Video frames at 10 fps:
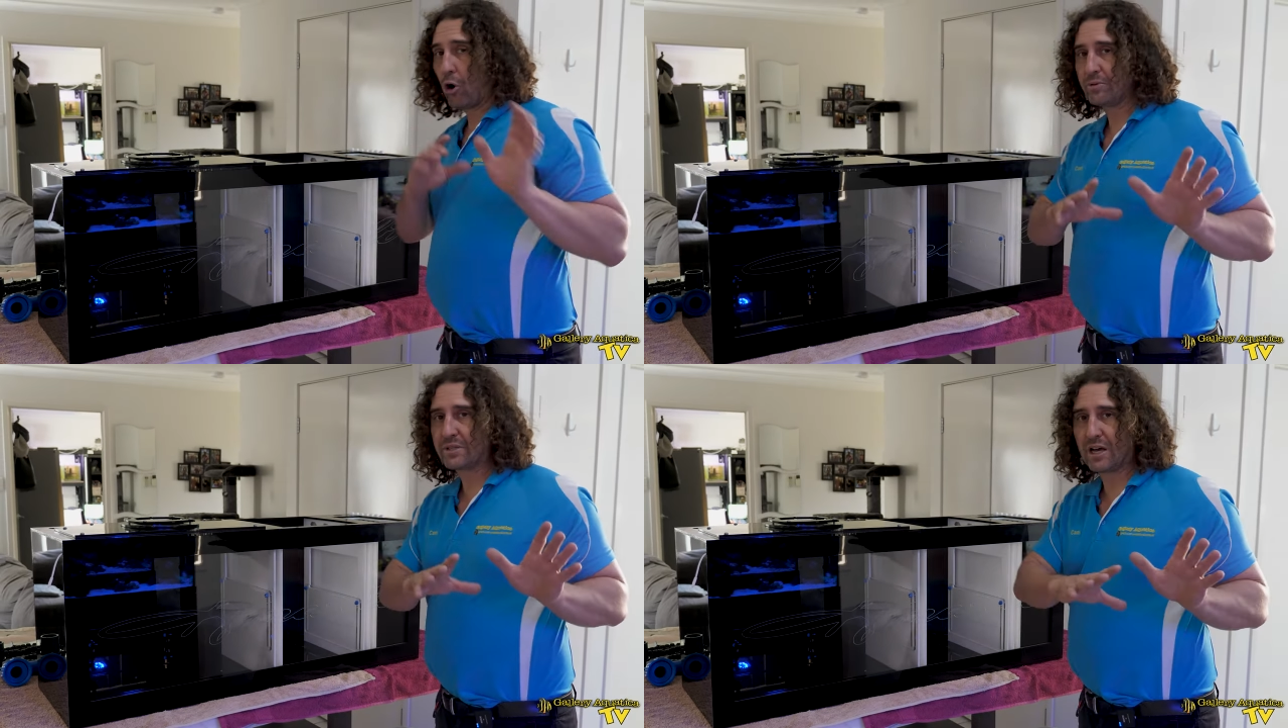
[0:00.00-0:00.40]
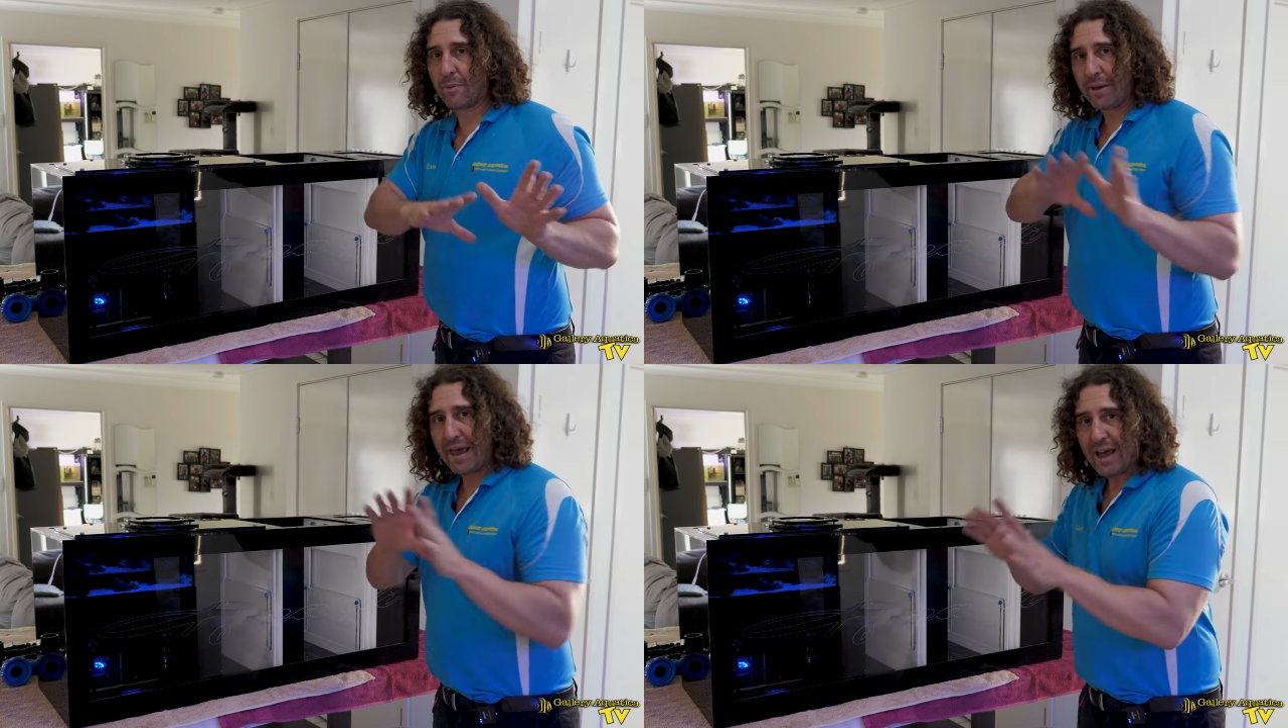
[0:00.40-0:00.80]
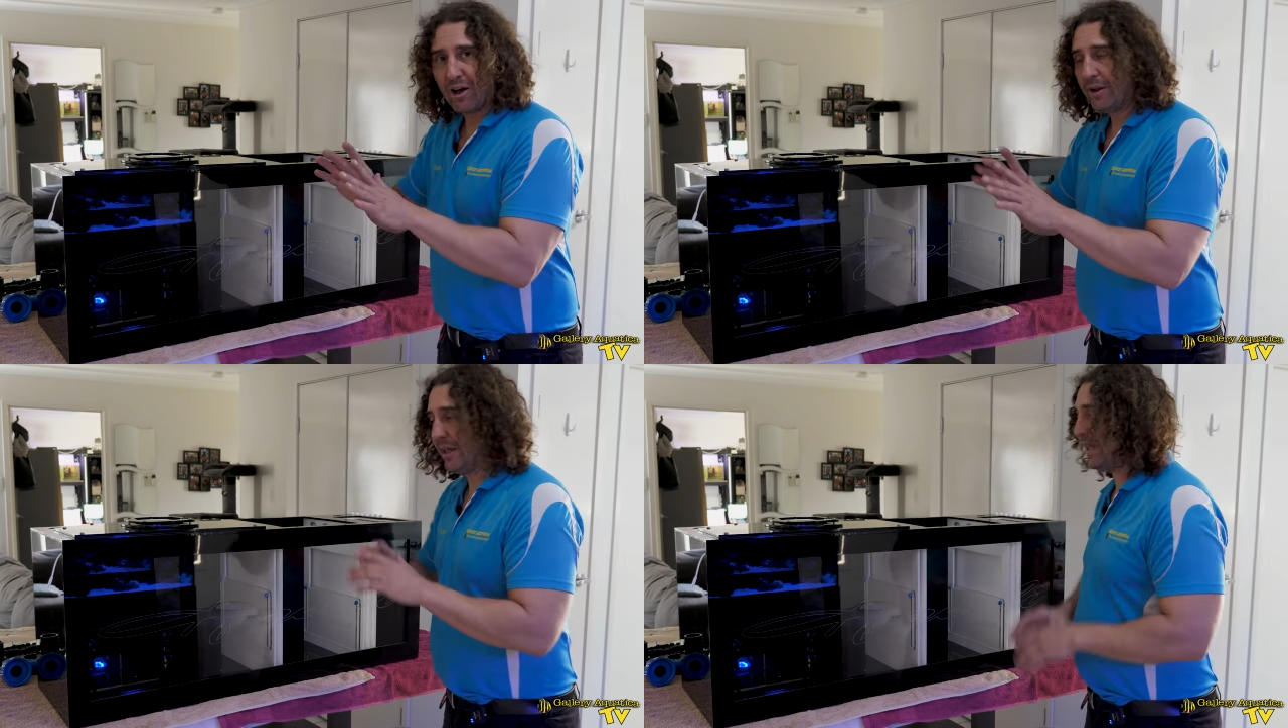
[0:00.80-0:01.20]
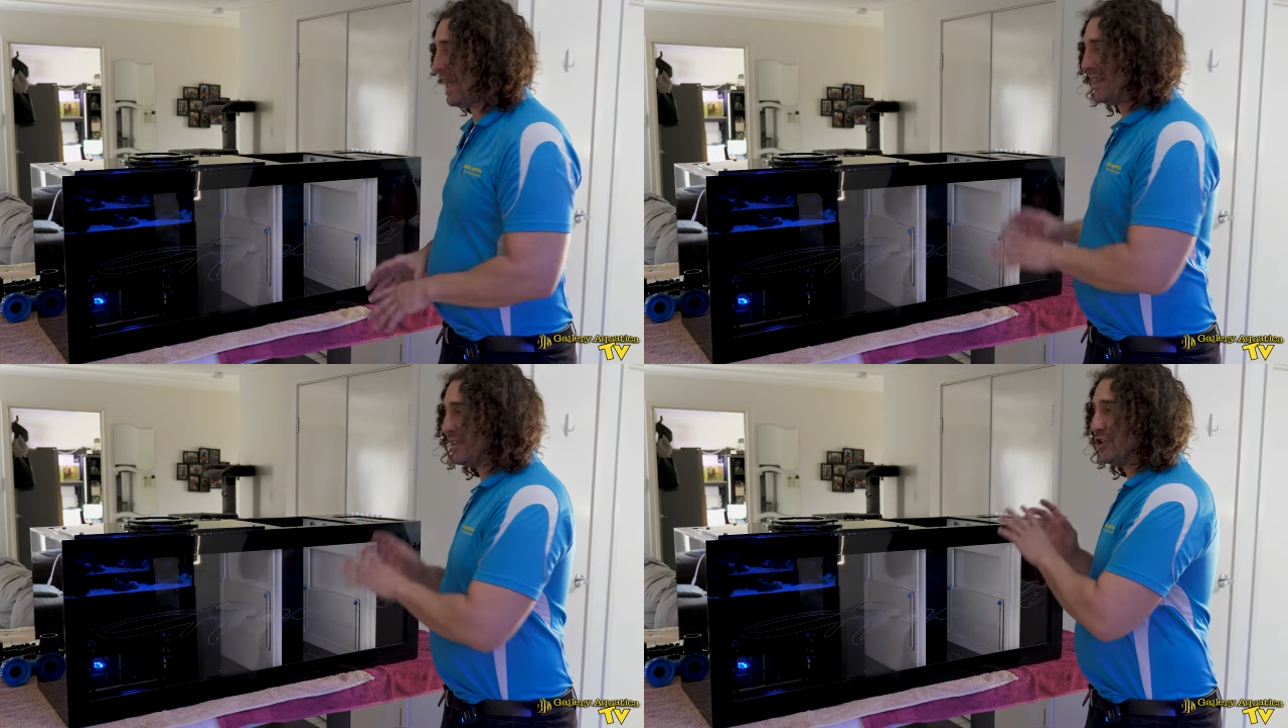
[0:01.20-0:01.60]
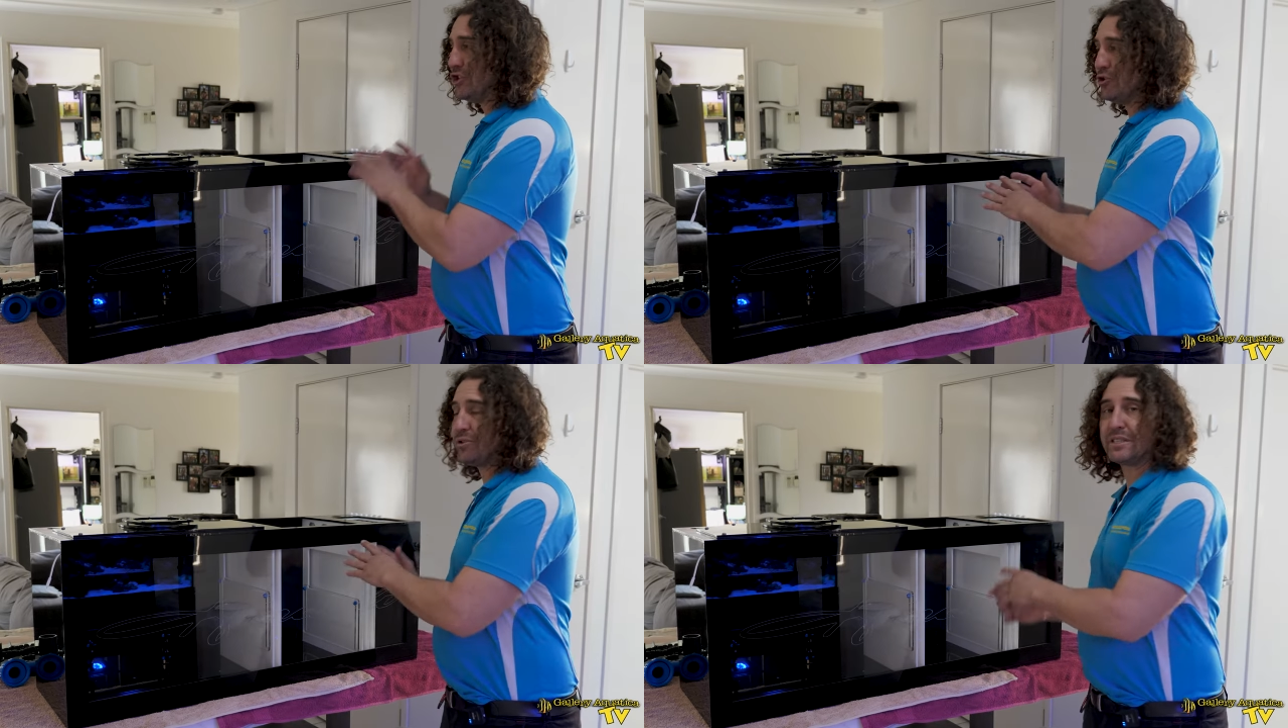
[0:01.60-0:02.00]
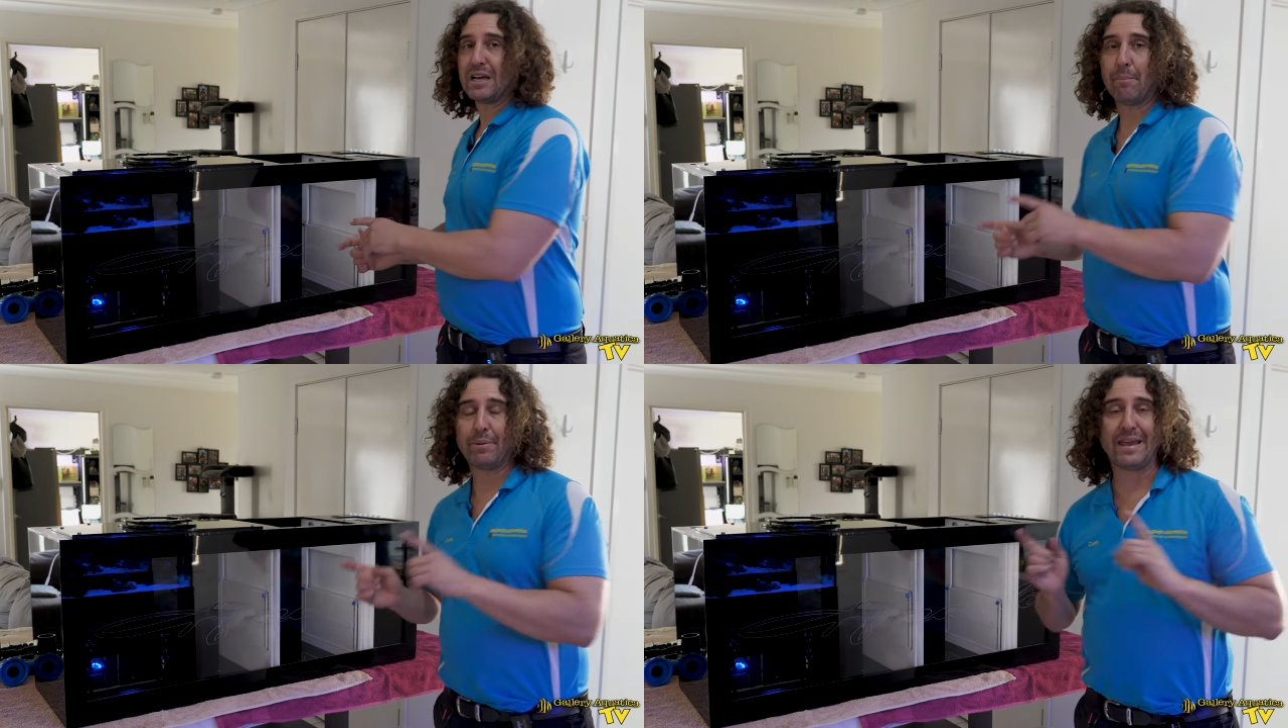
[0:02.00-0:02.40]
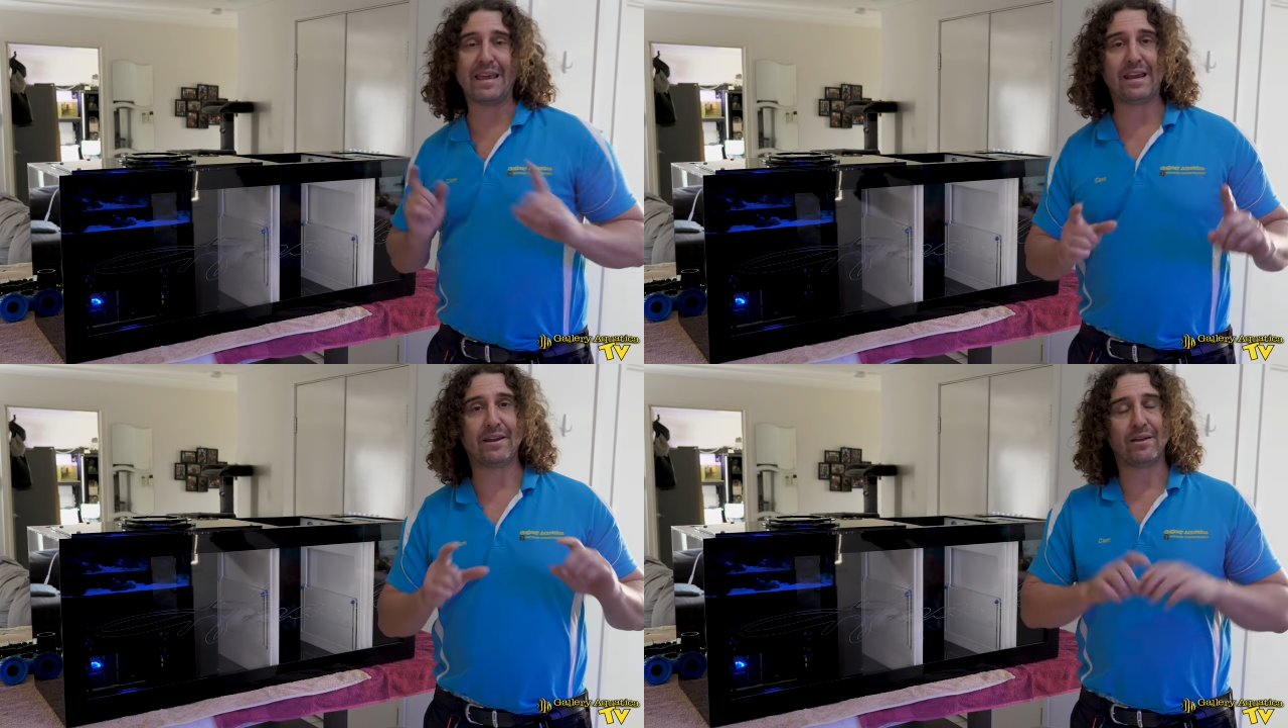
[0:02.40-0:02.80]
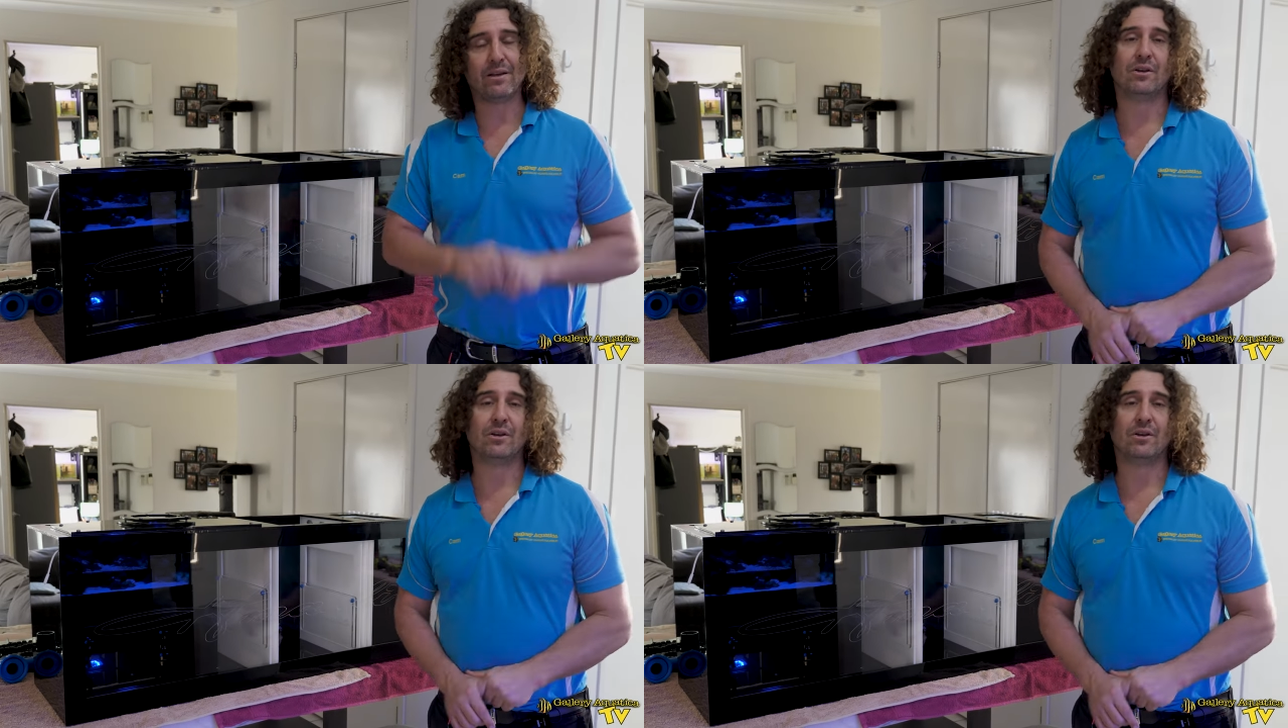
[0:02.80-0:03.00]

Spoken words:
old sump out and the new sump in.